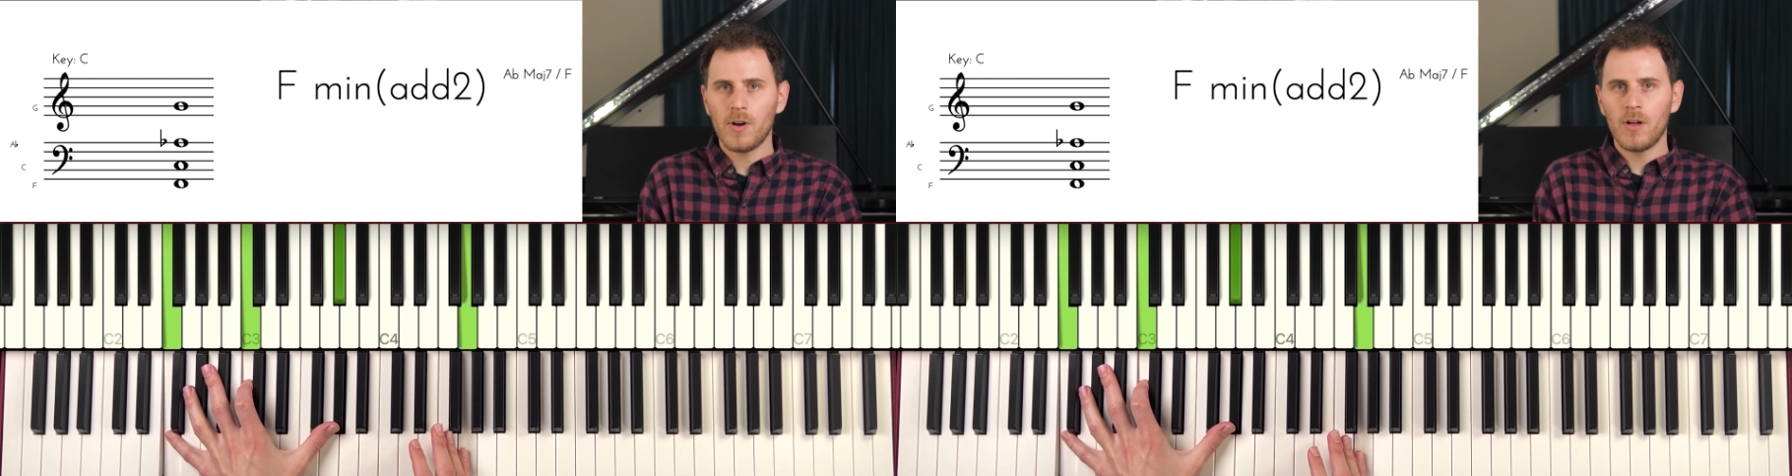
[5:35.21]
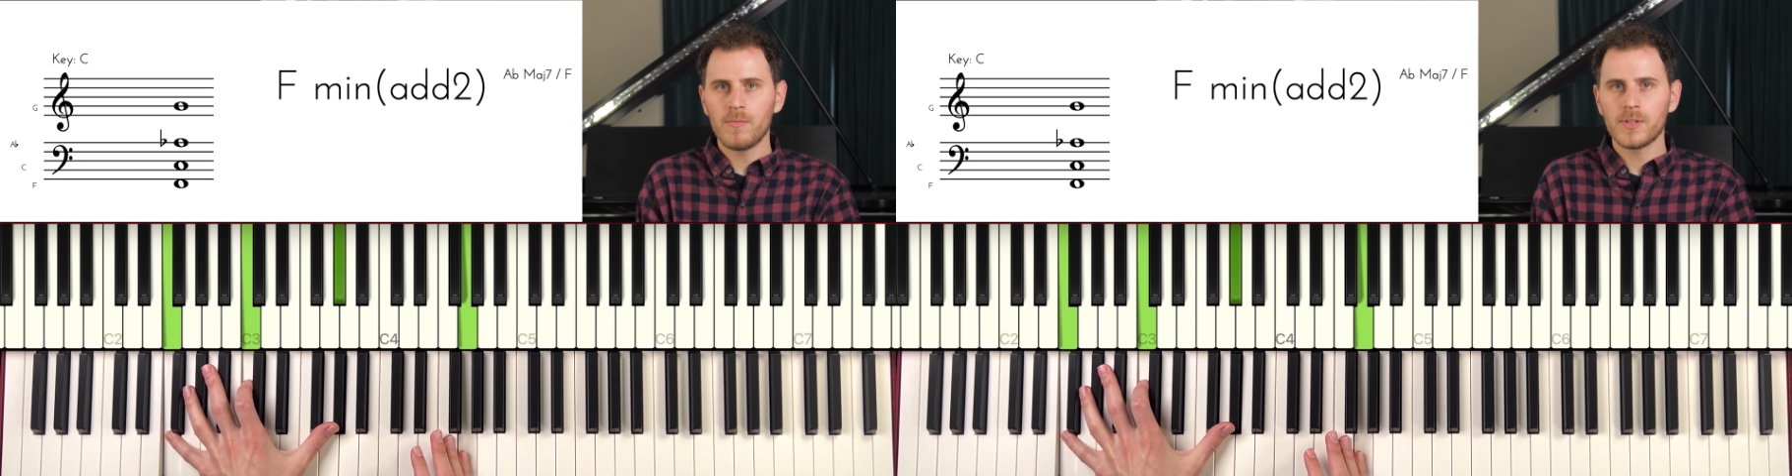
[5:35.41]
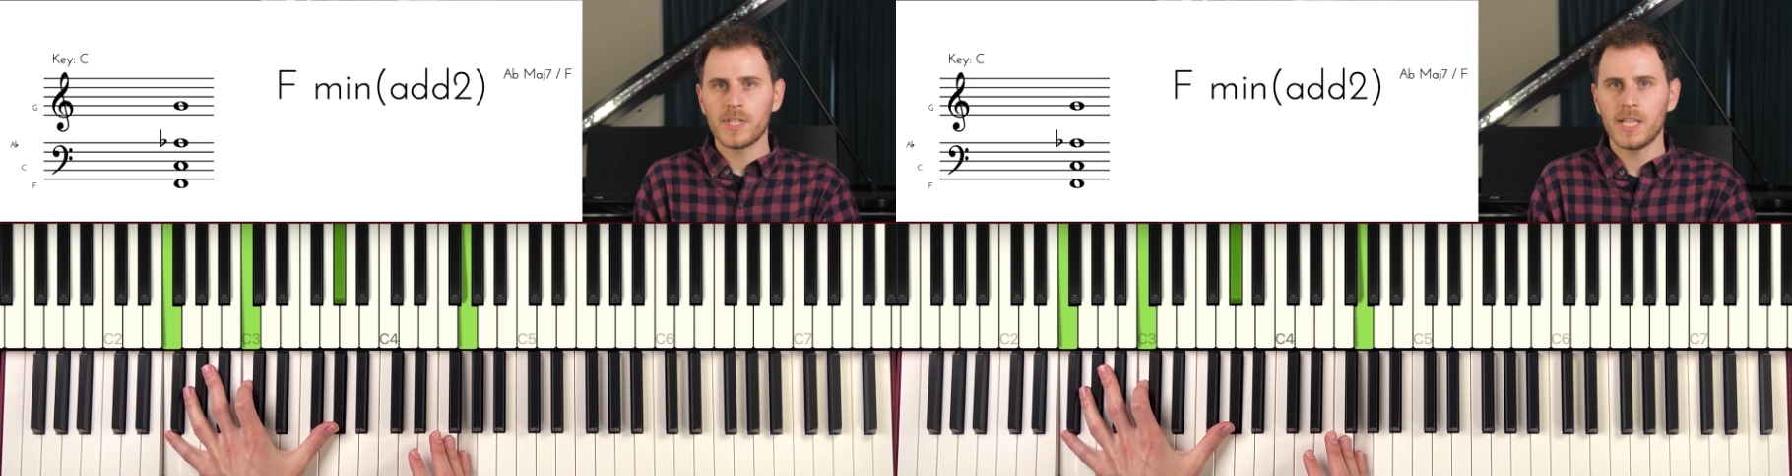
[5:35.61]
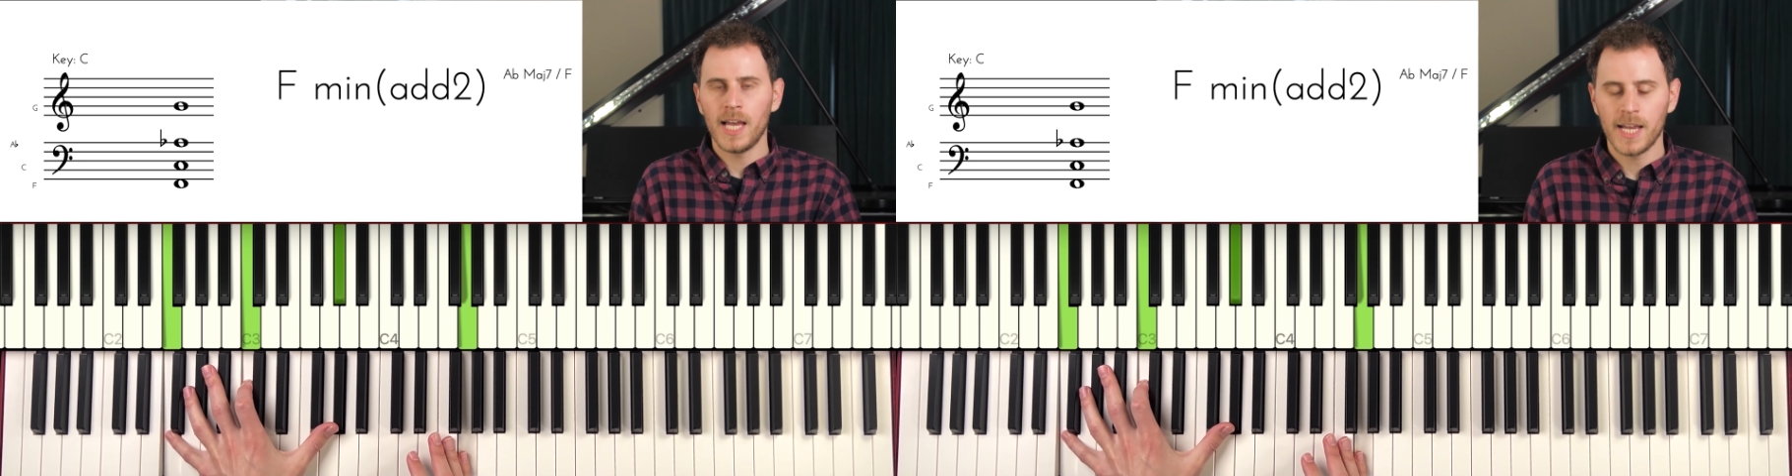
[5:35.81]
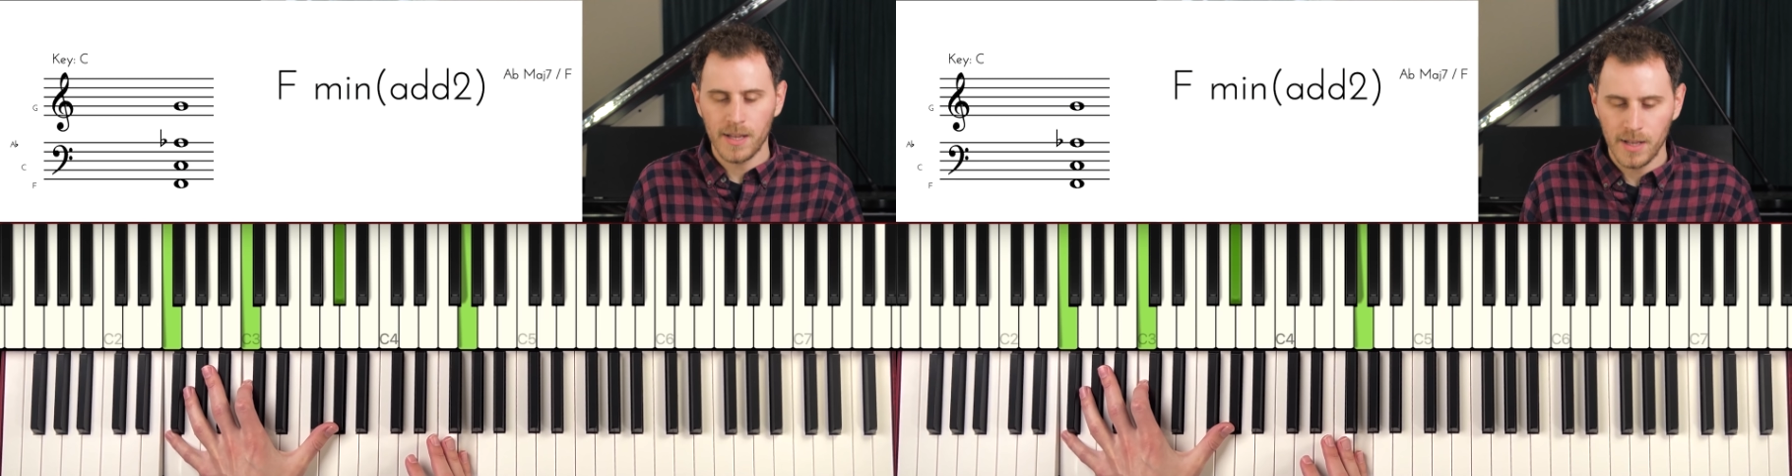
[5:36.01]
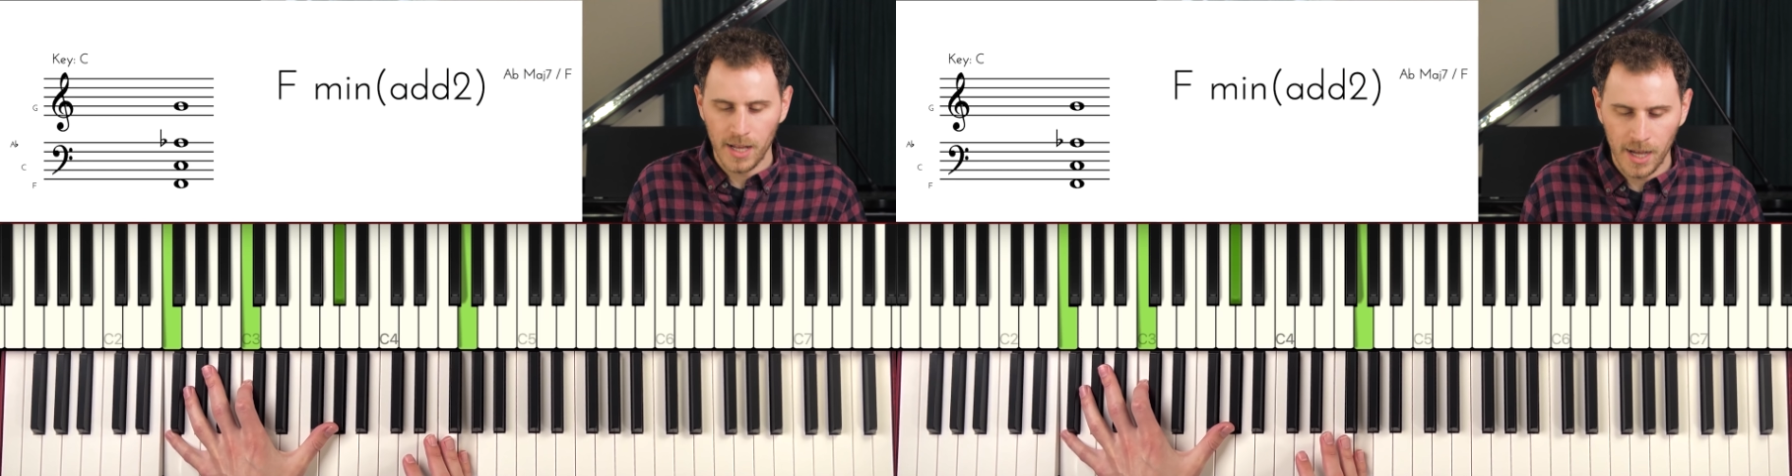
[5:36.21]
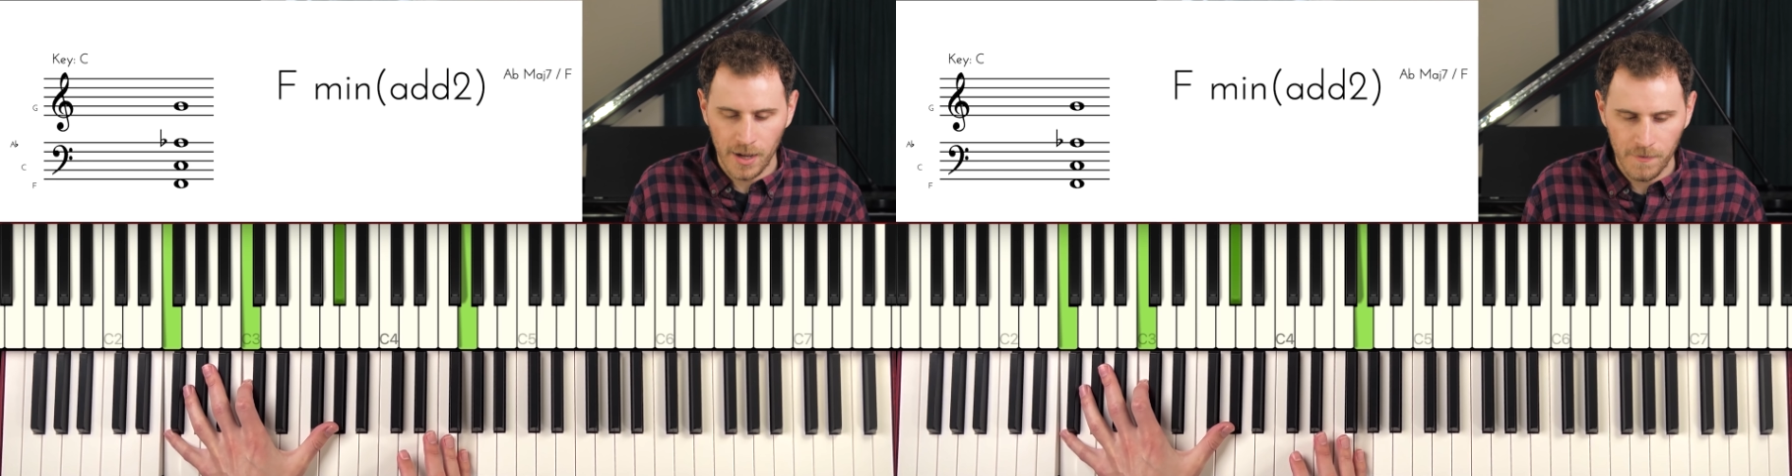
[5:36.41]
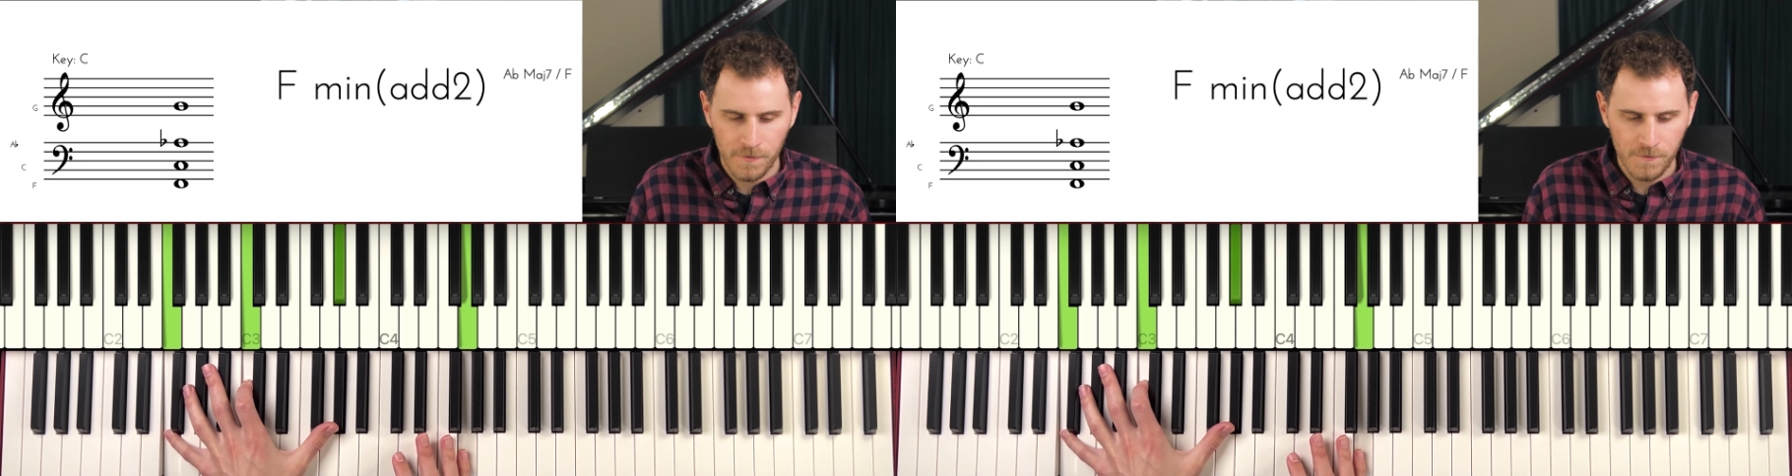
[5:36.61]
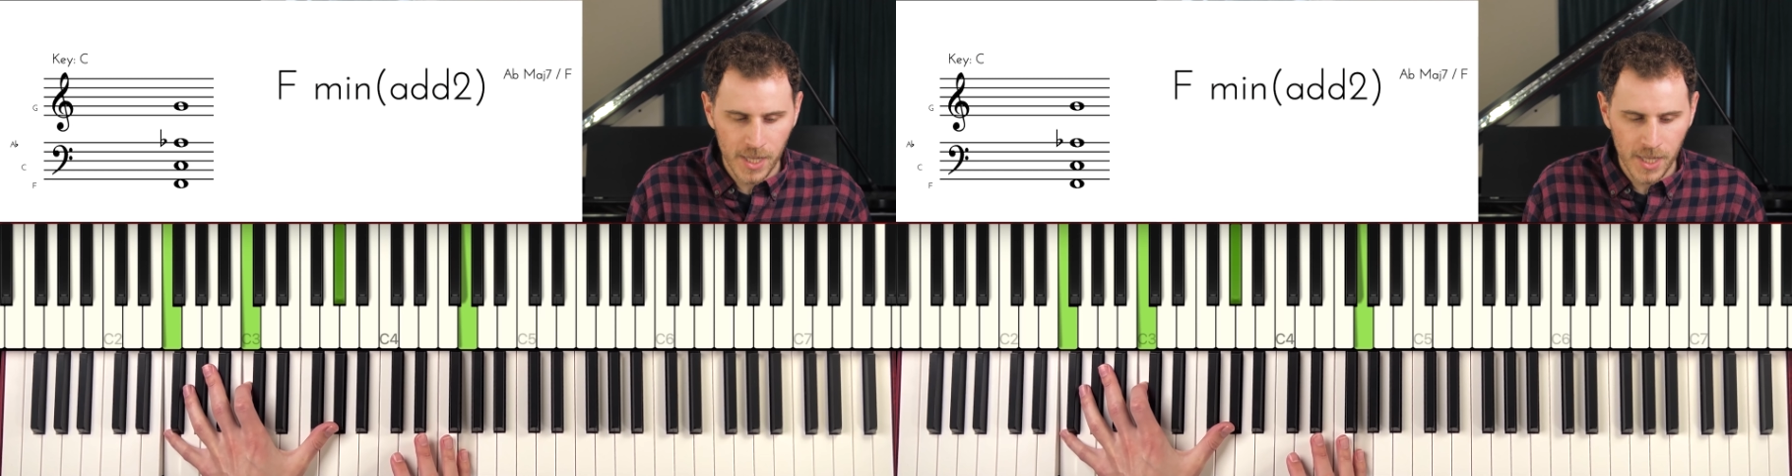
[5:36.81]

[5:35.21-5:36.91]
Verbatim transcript: almost like uh,